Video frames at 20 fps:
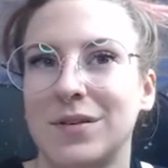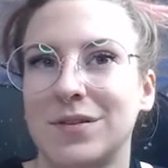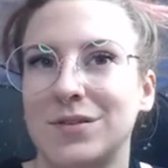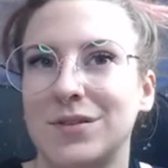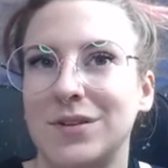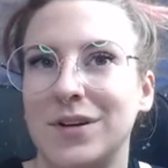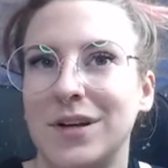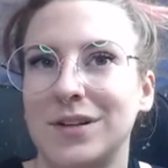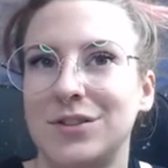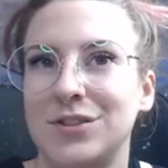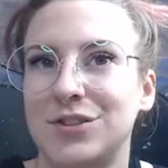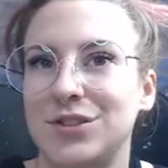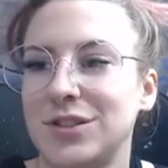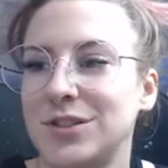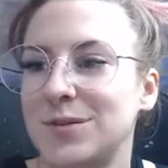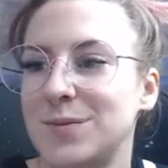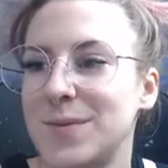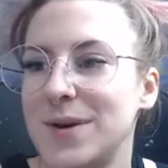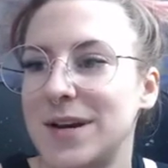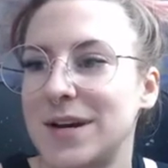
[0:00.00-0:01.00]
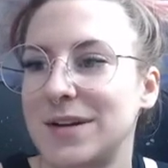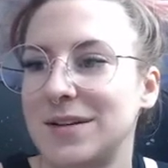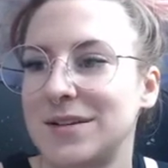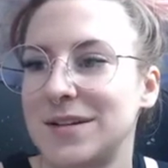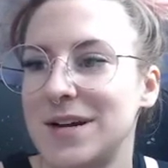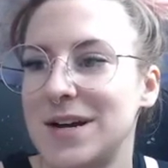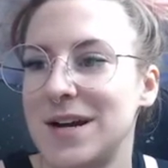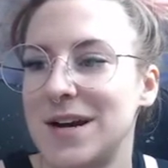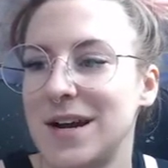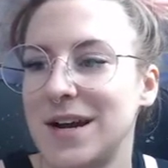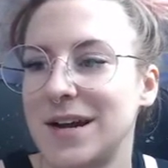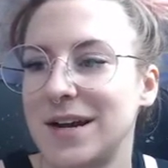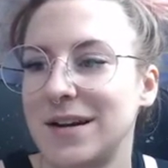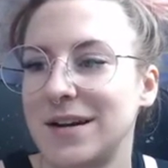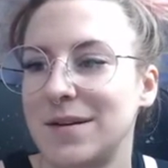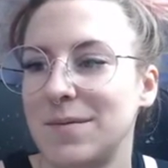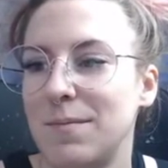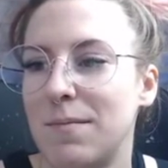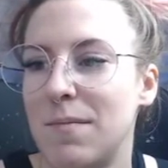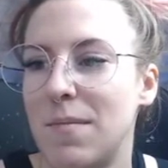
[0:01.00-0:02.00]
So let's just make a
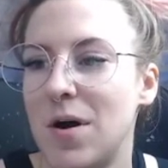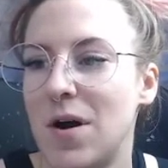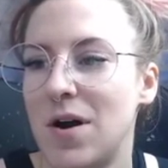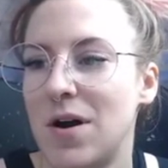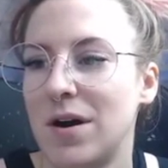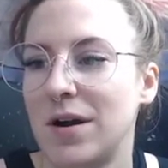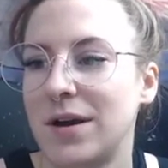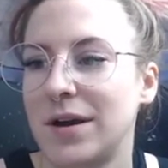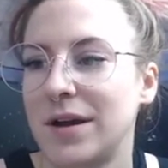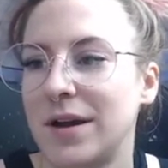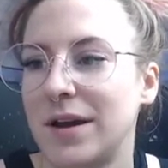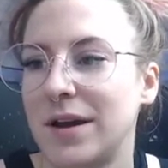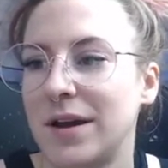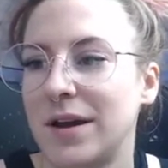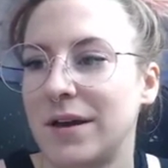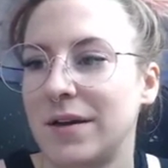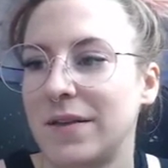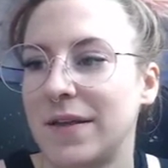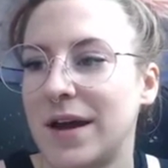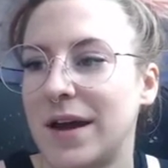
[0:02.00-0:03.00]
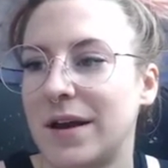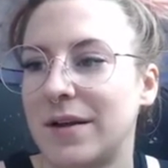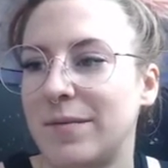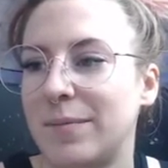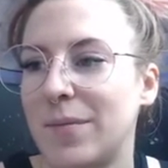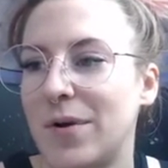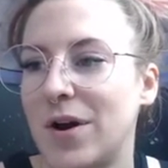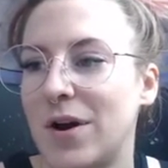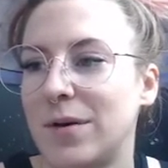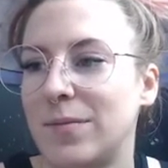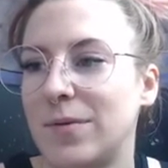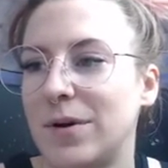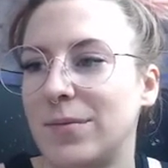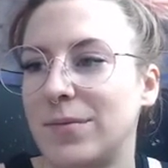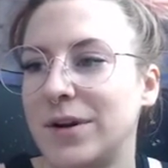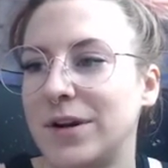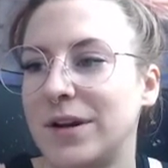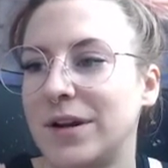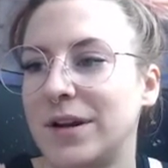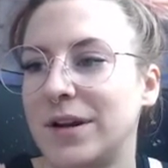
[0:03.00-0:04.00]
line mocking that bottom one
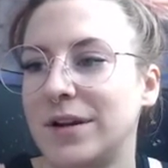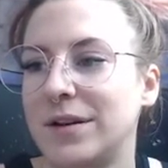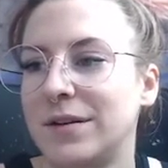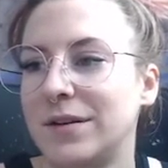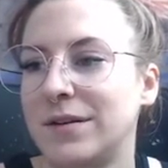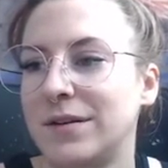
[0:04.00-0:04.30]
we did.